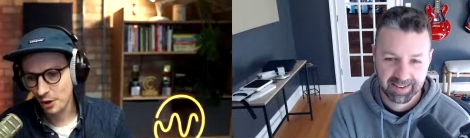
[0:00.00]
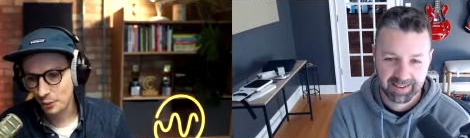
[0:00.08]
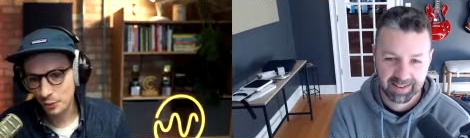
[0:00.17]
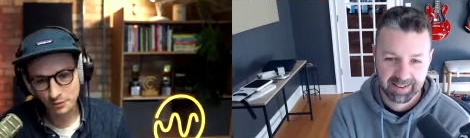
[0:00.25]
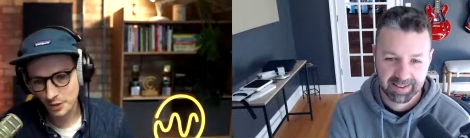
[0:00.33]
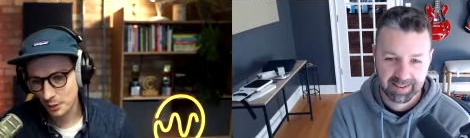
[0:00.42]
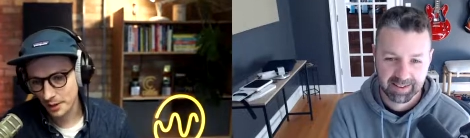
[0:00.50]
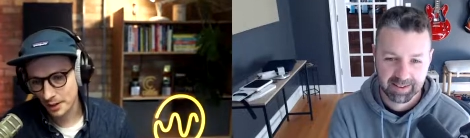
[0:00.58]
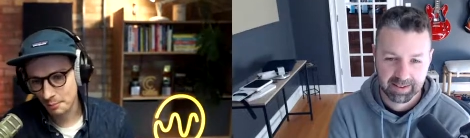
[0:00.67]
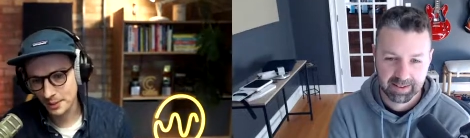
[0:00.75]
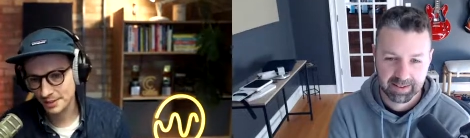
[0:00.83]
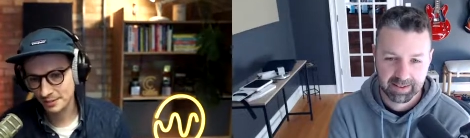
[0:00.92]
Speaker 1: reviewing a
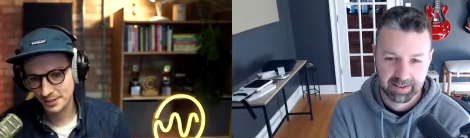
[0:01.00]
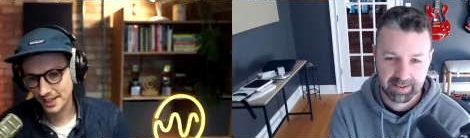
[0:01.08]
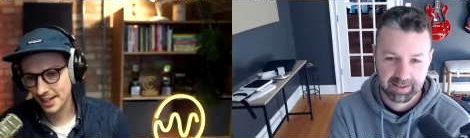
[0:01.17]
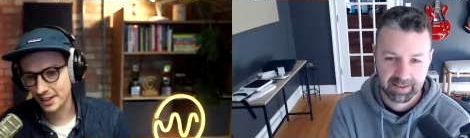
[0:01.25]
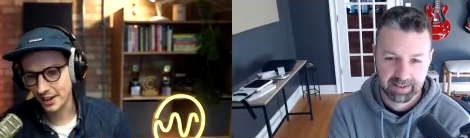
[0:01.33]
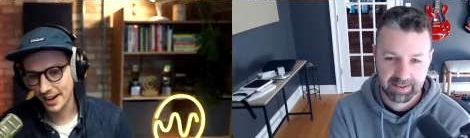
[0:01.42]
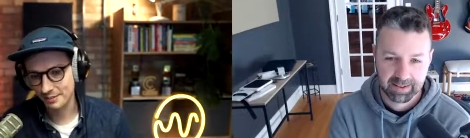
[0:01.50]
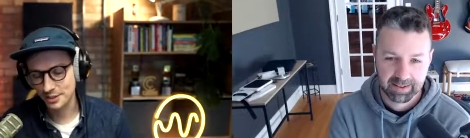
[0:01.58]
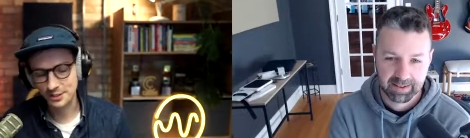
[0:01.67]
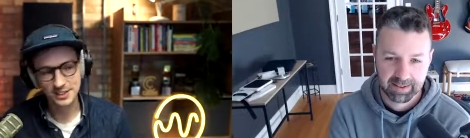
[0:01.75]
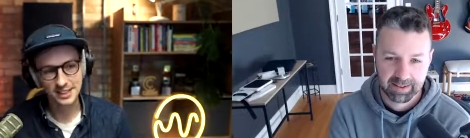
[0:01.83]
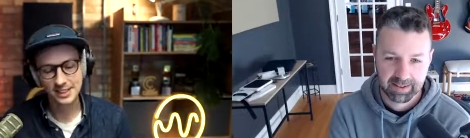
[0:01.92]
piece of gear that I haven't
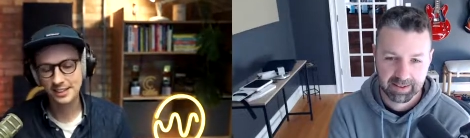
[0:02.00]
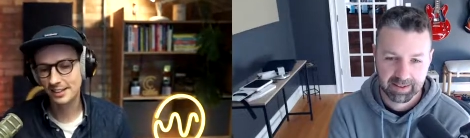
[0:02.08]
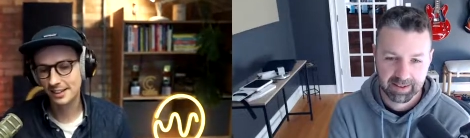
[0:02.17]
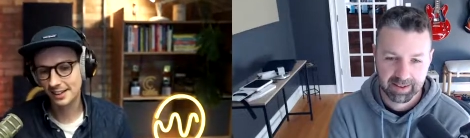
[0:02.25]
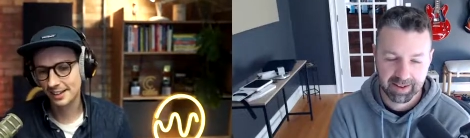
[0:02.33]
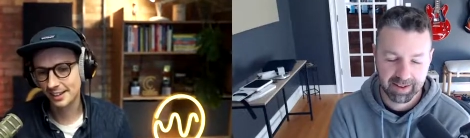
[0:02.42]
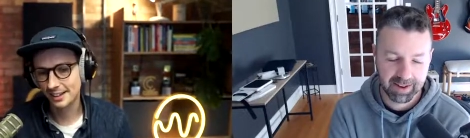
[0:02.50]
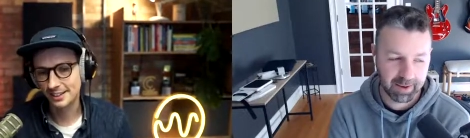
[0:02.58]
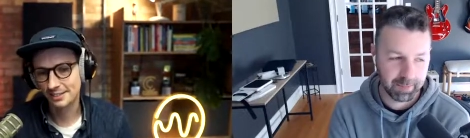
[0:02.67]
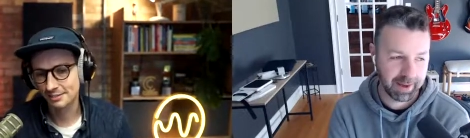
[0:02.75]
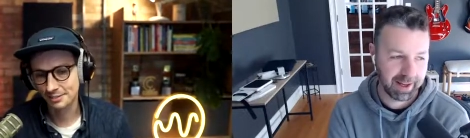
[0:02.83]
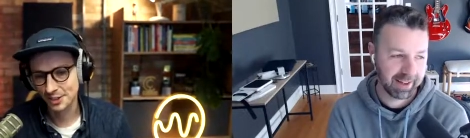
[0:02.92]
seen. Uh, oh
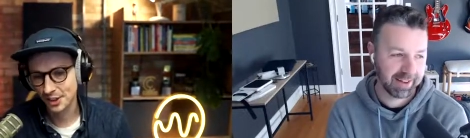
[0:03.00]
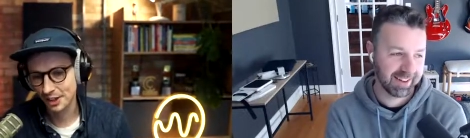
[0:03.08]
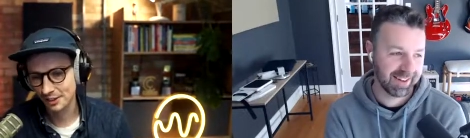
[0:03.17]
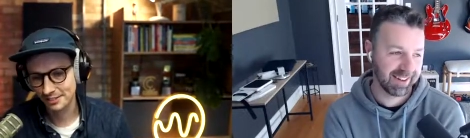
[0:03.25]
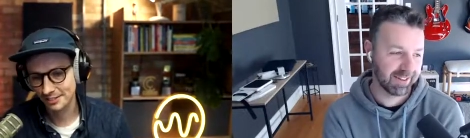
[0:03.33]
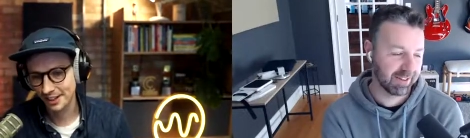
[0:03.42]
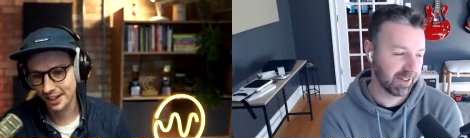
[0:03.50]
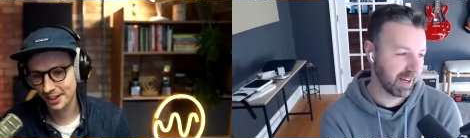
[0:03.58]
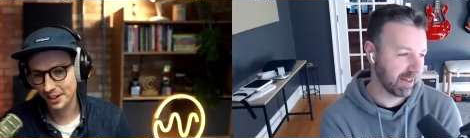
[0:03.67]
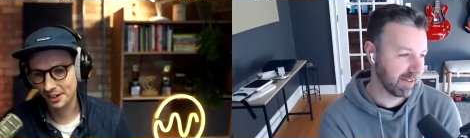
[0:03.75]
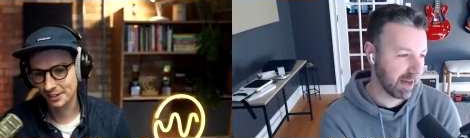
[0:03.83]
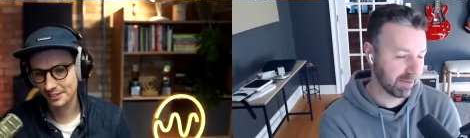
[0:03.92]
man! You know,
Speaker 2: oh dude,
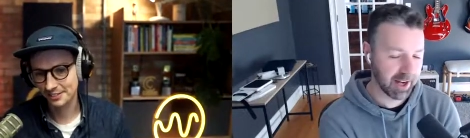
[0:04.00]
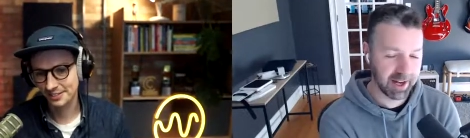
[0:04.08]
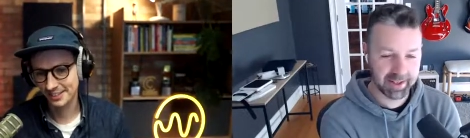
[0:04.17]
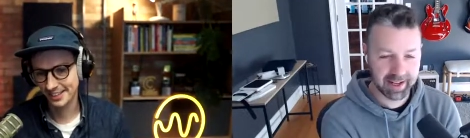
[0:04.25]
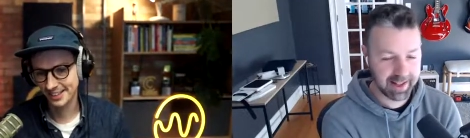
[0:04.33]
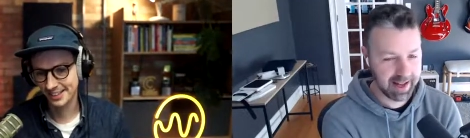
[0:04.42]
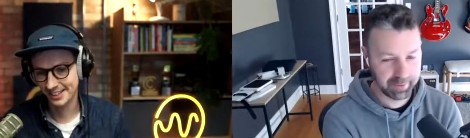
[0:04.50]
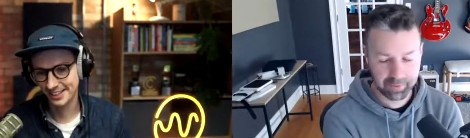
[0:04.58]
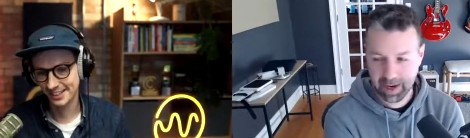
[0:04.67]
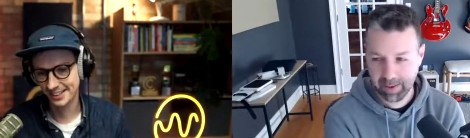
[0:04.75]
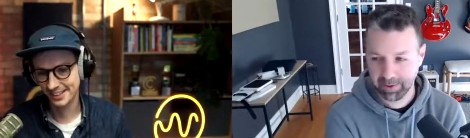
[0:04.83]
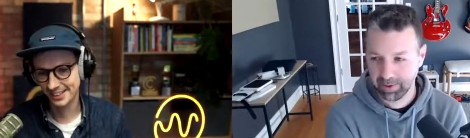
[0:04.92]
I, have gone down that
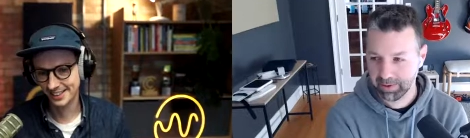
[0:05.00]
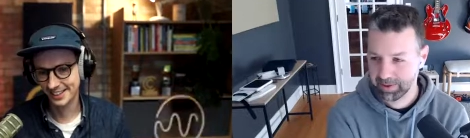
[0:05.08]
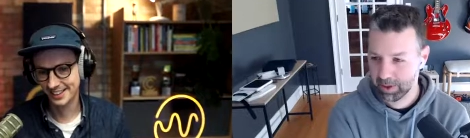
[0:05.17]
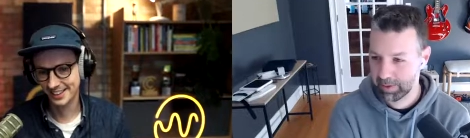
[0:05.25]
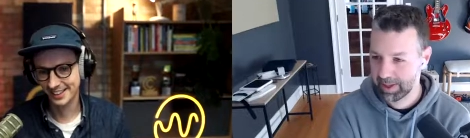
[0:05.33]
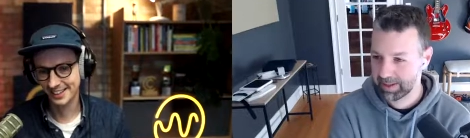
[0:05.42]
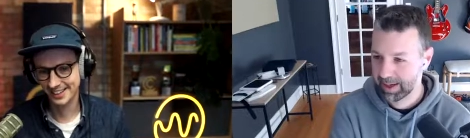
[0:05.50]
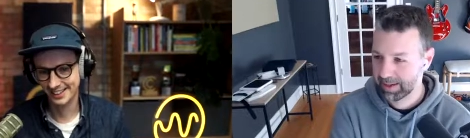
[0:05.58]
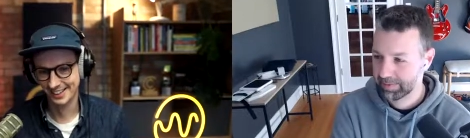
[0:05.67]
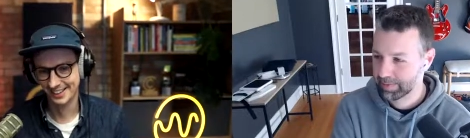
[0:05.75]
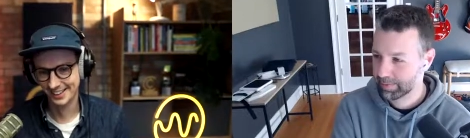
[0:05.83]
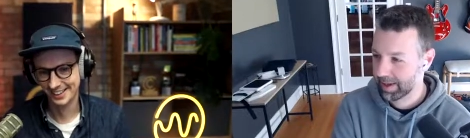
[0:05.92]
rabbit hole so many
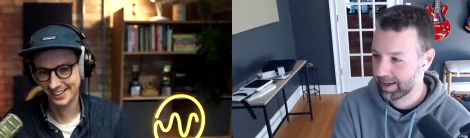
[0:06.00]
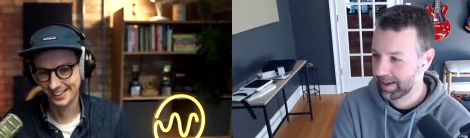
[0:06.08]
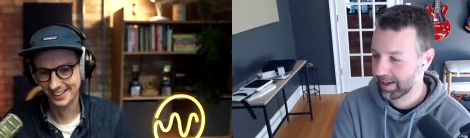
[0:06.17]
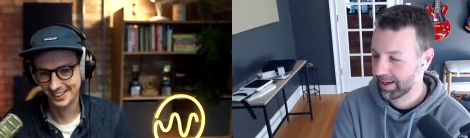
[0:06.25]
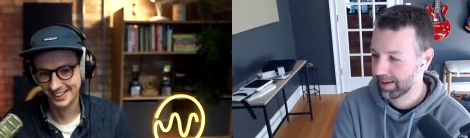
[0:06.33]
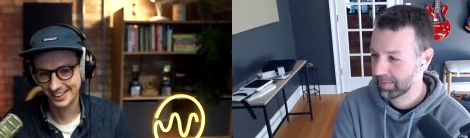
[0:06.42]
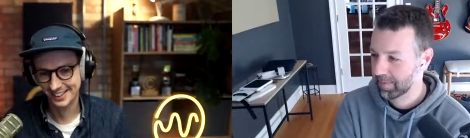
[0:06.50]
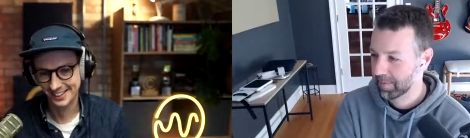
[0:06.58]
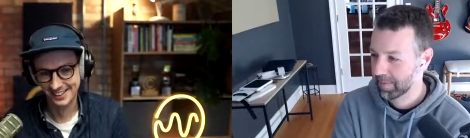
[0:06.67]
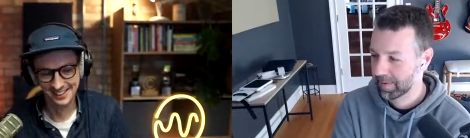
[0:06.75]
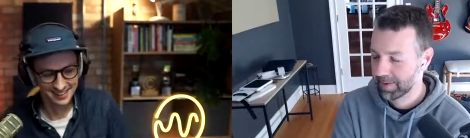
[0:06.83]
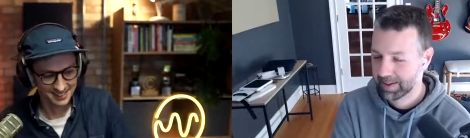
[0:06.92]
times. My uh,
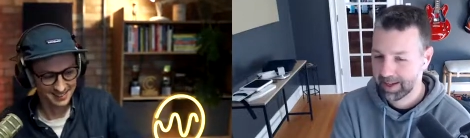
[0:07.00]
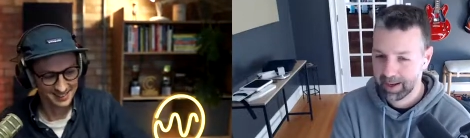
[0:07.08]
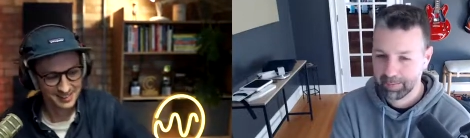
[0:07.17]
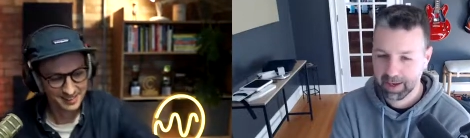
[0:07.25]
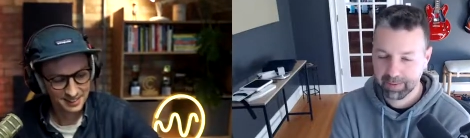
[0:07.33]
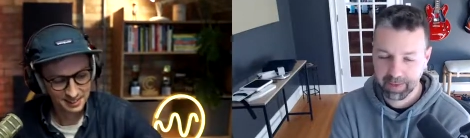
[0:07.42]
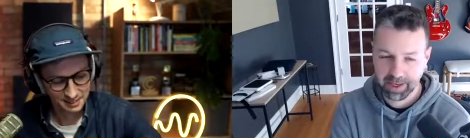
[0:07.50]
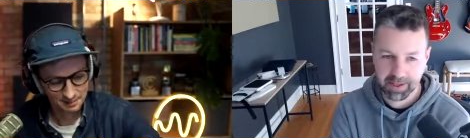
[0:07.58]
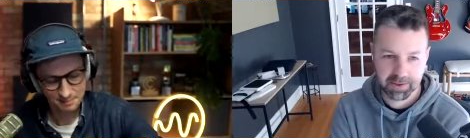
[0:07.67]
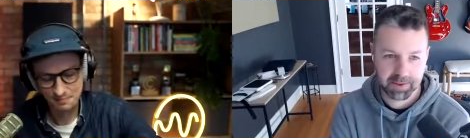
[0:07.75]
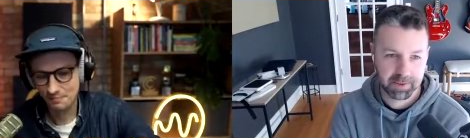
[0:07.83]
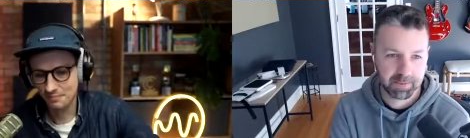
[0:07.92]
yeah, my my
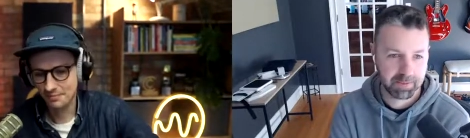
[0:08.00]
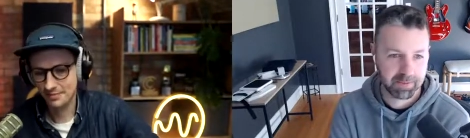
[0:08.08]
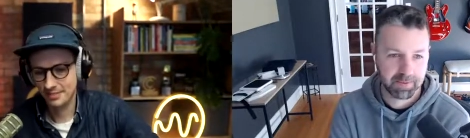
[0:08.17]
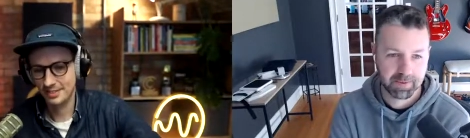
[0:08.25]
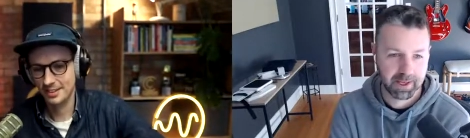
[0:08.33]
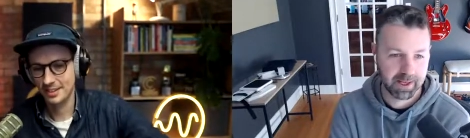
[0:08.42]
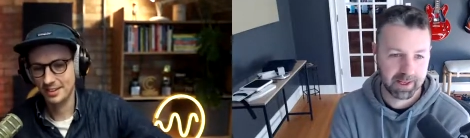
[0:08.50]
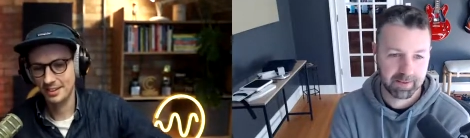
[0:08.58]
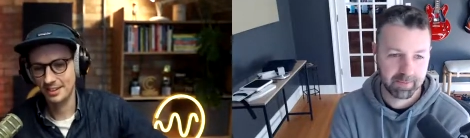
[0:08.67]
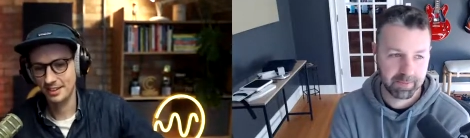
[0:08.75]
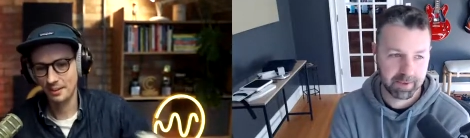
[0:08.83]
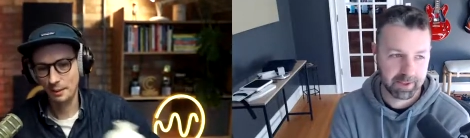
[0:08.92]
YouTube
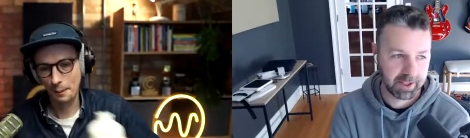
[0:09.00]
um, you